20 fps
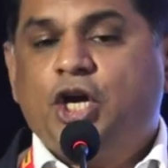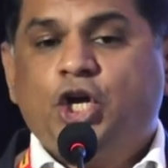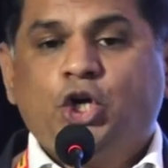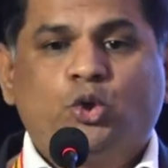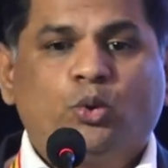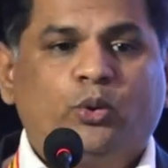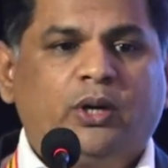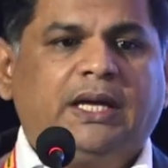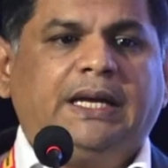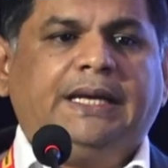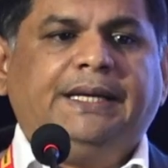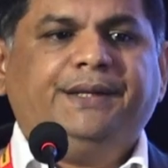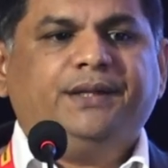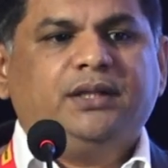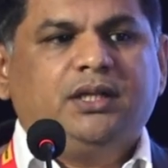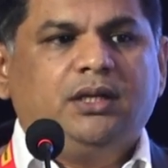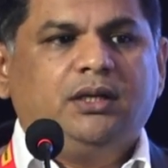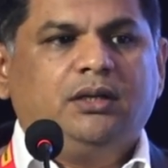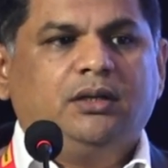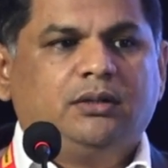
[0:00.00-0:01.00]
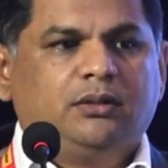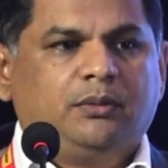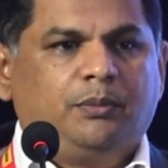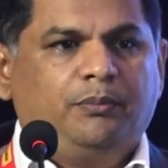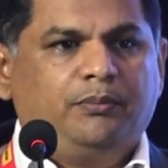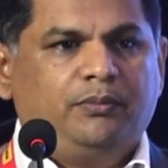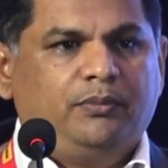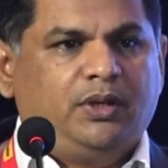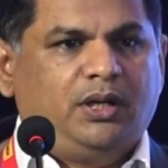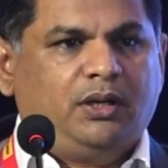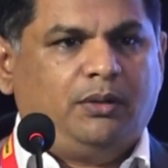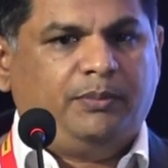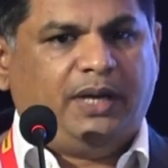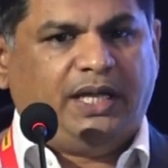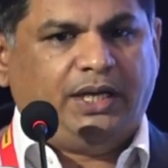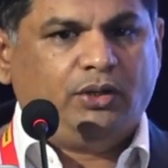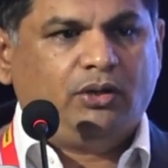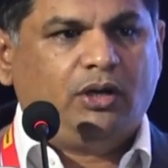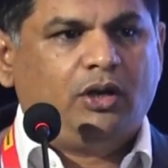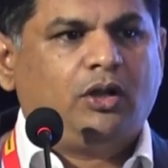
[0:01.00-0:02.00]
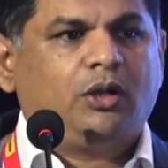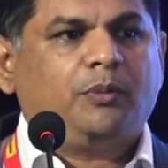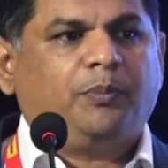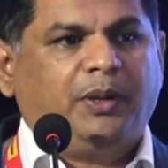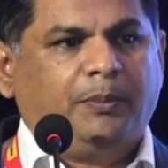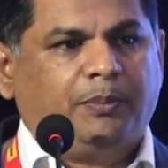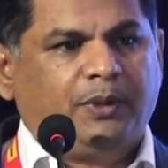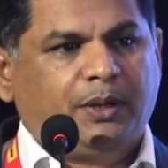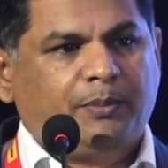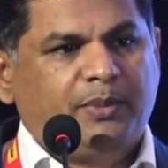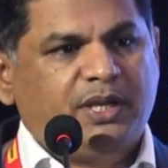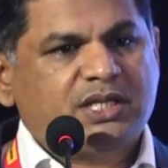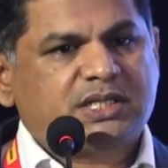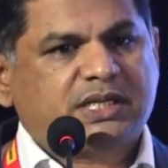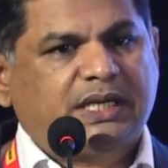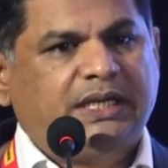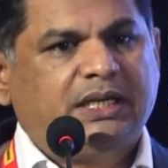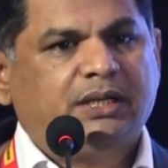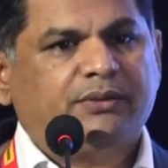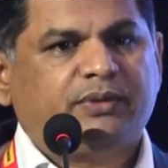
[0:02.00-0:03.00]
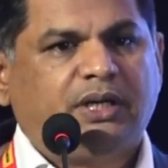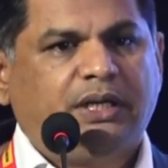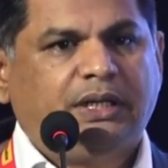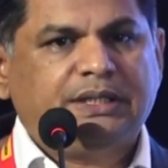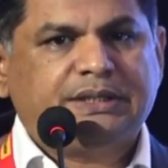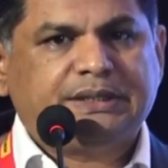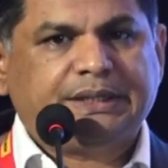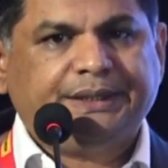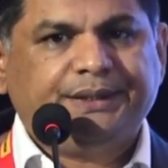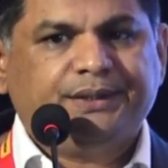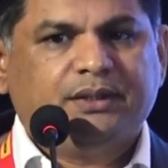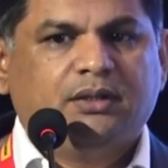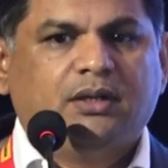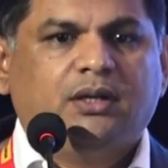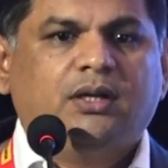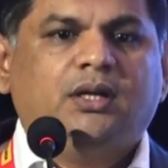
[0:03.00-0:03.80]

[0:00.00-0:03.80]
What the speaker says: Today in the manual or paper-based kind of condition,